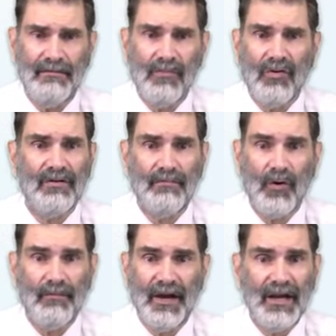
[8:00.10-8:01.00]
more and
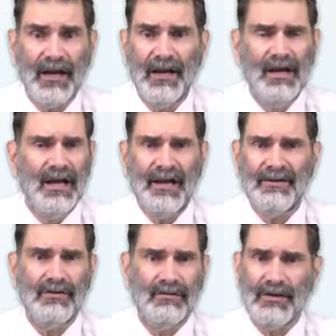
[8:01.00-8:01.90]
more money and
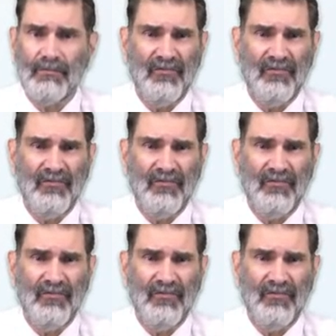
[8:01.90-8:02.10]
doing